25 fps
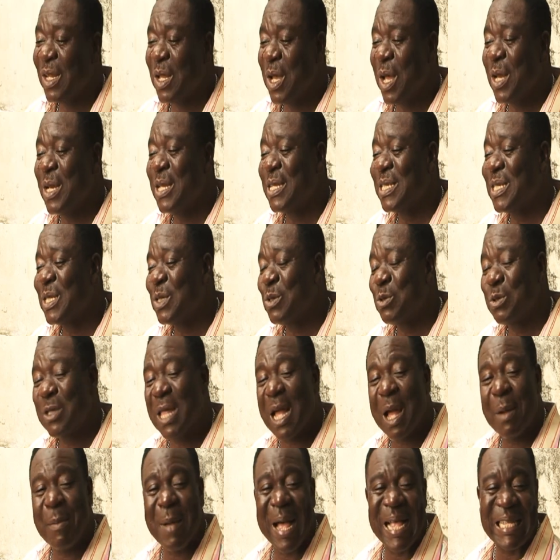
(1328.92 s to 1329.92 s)
You know, this is, we
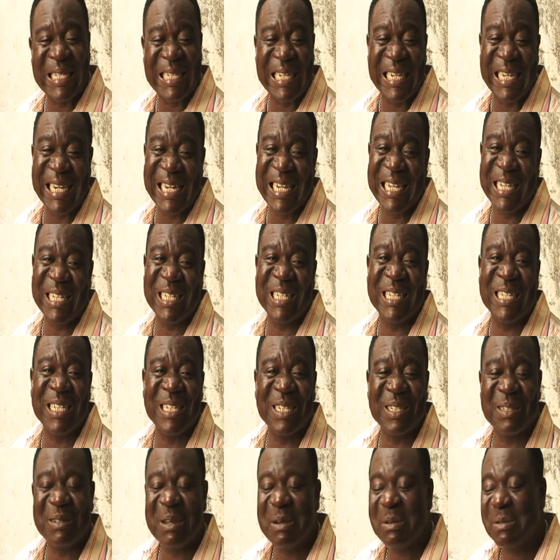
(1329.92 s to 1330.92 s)
take him as
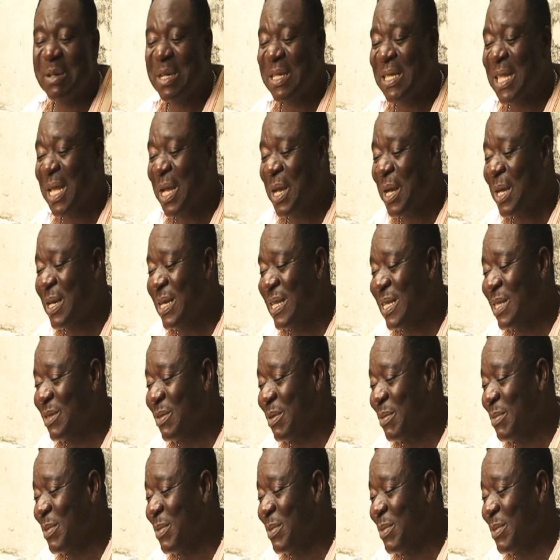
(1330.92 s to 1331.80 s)
grease. We take all this